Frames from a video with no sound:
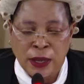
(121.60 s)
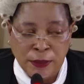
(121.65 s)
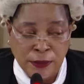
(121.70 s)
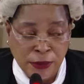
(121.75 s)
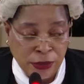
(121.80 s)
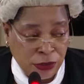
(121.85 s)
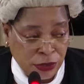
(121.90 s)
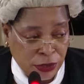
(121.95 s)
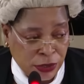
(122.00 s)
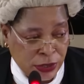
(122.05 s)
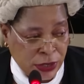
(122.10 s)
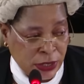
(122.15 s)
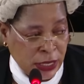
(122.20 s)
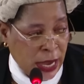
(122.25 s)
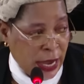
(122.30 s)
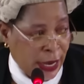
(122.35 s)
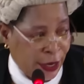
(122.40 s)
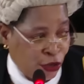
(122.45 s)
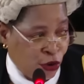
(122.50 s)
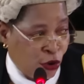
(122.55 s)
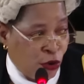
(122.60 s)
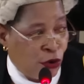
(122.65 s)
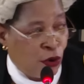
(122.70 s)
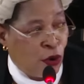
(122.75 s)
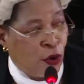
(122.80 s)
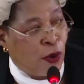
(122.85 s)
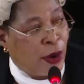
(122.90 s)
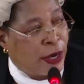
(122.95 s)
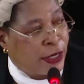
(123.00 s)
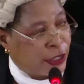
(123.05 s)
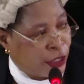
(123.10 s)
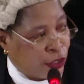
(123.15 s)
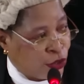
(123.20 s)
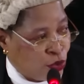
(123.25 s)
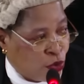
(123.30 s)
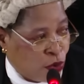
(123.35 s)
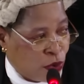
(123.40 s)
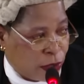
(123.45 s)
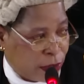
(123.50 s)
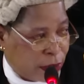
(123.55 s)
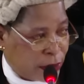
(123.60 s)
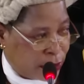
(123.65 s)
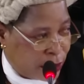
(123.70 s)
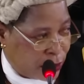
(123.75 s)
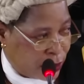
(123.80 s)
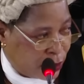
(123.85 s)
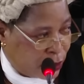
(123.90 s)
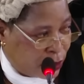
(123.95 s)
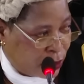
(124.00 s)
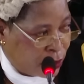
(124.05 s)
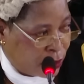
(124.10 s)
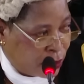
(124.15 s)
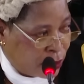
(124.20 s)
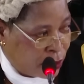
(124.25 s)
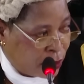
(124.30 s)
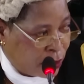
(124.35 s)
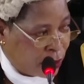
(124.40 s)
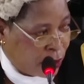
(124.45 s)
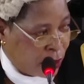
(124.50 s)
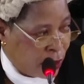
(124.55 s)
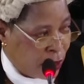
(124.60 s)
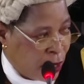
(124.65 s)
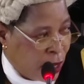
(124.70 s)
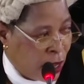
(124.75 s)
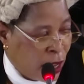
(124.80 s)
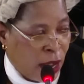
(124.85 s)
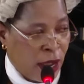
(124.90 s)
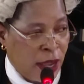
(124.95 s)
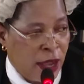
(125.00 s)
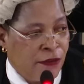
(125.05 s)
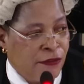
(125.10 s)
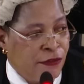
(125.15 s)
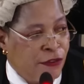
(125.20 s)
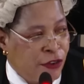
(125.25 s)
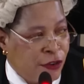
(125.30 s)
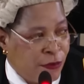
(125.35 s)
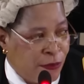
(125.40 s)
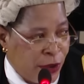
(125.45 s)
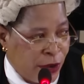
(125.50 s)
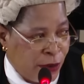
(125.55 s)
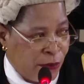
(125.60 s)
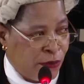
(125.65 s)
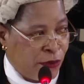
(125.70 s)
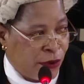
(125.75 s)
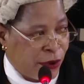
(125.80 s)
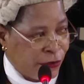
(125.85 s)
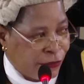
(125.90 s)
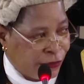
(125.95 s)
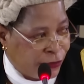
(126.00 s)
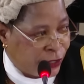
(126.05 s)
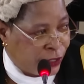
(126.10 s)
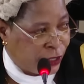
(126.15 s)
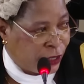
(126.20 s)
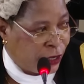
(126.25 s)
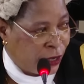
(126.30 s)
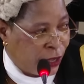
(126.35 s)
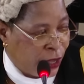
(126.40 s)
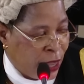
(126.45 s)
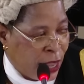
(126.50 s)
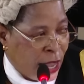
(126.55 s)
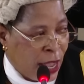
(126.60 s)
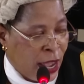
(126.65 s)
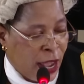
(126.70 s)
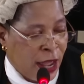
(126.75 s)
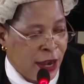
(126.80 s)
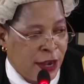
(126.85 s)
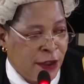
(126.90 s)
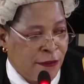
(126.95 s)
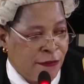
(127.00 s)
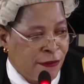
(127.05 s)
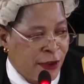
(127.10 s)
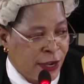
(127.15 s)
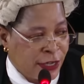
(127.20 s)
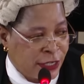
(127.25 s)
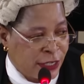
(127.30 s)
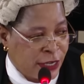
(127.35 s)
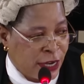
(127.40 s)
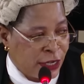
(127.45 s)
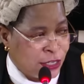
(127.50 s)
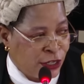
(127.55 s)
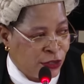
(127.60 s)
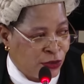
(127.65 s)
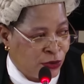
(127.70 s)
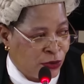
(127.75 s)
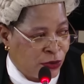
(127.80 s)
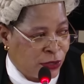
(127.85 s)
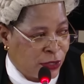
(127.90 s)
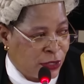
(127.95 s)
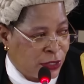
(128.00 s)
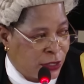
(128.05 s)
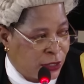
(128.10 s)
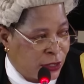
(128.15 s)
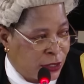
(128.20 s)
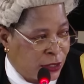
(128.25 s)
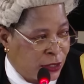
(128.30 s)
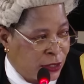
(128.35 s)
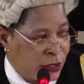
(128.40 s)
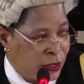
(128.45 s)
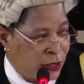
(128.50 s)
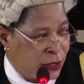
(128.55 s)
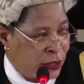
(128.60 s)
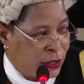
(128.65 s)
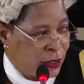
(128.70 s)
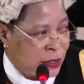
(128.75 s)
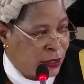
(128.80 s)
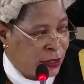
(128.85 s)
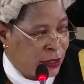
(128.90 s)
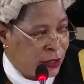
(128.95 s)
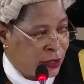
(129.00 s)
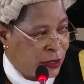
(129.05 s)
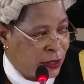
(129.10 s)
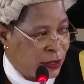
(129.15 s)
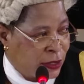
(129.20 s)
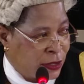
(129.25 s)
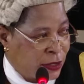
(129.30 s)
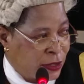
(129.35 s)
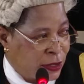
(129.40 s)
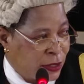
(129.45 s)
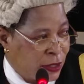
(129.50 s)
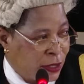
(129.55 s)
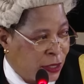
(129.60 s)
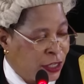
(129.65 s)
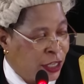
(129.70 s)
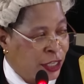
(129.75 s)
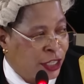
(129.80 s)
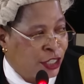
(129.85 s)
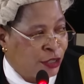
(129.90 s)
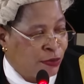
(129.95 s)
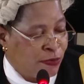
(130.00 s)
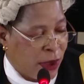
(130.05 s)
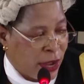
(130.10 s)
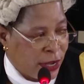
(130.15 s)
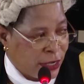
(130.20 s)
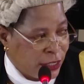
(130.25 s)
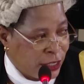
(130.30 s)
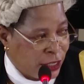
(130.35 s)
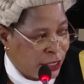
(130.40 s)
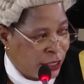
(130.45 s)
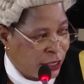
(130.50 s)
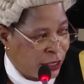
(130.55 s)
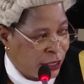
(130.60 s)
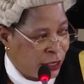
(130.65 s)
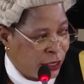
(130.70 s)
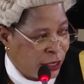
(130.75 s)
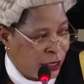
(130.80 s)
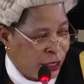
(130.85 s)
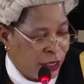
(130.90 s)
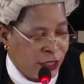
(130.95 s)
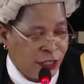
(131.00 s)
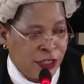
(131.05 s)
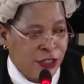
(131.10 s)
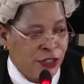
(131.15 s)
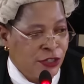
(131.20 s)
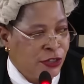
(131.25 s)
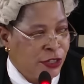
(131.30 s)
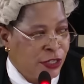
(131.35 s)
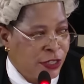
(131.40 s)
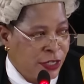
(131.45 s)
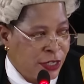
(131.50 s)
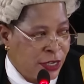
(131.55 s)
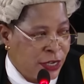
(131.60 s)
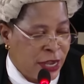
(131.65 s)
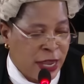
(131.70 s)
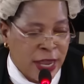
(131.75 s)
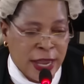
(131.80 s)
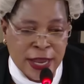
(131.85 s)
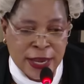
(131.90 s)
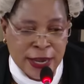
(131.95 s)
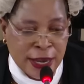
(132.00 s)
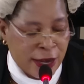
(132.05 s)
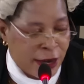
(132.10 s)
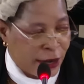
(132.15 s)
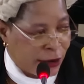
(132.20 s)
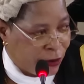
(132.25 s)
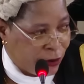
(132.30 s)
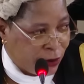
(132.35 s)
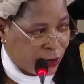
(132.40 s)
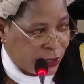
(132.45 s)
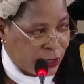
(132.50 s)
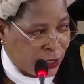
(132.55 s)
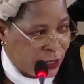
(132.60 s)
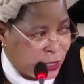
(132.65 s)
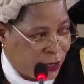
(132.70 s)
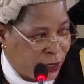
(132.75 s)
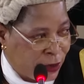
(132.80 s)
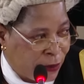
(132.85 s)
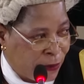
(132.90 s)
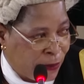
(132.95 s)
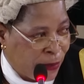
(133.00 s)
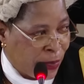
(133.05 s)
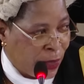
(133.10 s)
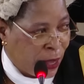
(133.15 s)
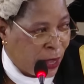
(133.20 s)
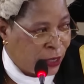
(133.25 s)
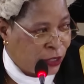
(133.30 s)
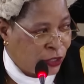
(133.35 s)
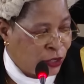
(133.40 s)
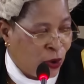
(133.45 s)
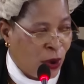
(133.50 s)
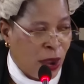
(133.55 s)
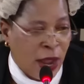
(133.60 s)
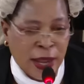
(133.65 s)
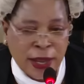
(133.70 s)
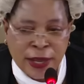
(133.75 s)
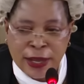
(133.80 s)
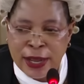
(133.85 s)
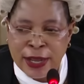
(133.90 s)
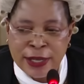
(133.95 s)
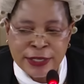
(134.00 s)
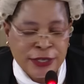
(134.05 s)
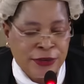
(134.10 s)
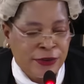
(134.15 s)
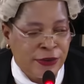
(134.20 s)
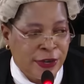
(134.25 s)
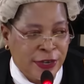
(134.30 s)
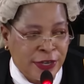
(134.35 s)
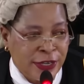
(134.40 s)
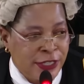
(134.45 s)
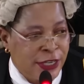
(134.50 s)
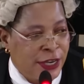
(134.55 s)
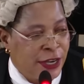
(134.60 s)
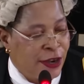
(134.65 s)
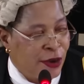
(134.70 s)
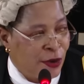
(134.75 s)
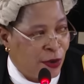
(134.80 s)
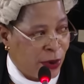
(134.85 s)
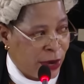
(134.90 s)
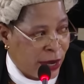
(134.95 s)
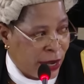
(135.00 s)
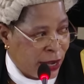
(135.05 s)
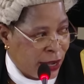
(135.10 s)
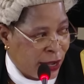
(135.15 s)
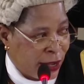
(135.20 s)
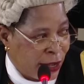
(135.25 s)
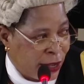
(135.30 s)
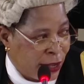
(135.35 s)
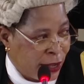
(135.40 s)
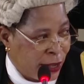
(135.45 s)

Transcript: Because I don't know what it was. I have not been briefed, and the fact that it was expunged, it is not in any record, so I can't read it anywhere.